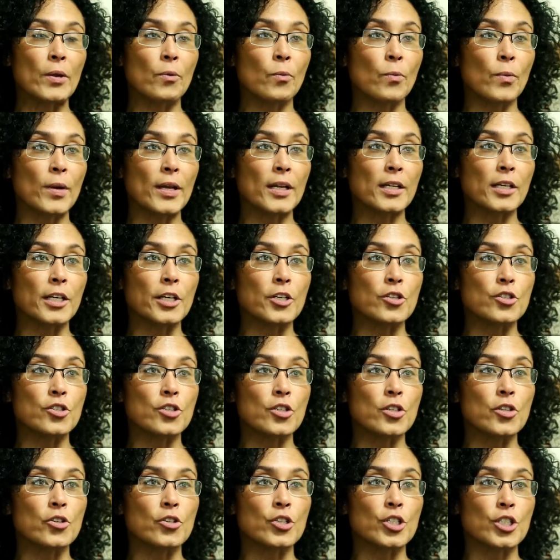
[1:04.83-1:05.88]
We really
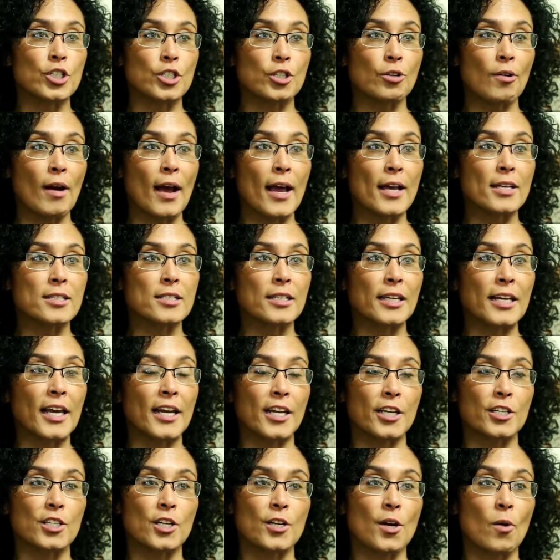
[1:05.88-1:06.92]
do stress
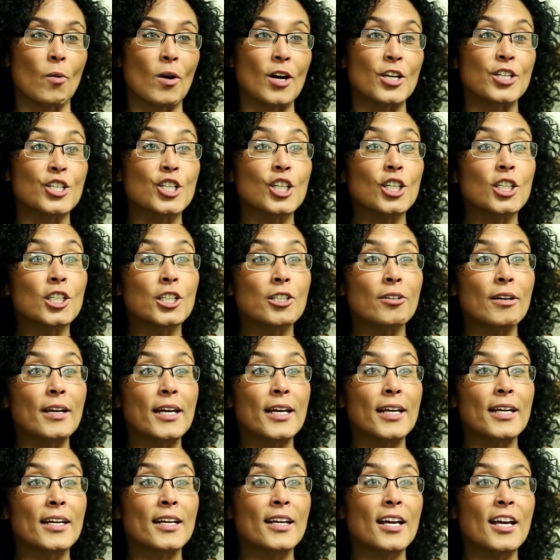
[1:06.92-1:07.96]
getting to know our
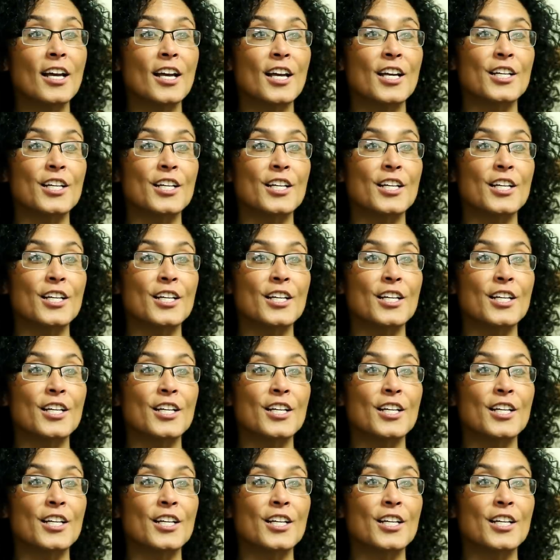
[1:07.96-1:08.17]
children,